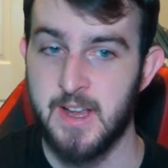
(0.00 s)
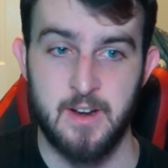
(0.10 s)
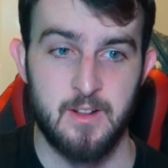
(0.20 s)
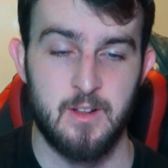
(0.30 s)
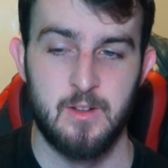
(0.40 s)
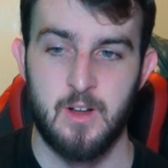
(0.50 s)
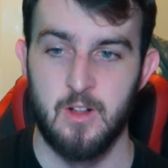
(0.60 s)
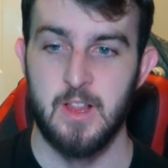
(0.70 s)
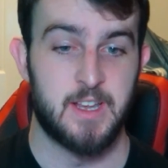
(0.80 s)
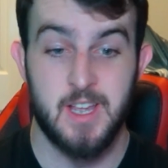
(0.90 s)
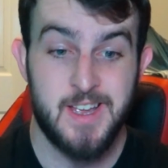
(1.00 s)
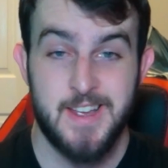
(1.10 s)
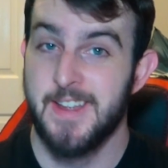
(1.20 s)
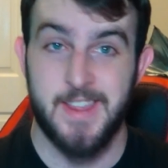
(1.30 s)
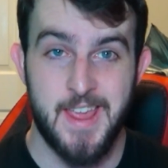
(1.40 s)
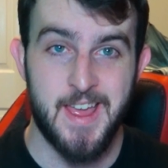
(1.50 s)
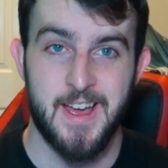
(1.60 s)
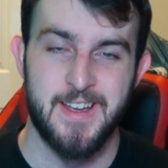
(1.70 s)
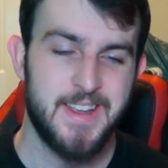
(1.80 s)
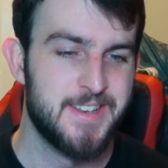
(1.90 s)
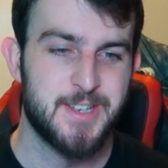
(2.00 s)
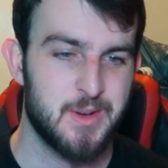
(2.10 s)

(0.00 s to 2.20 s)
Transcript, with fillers: Uh, I got all, all like, yeah,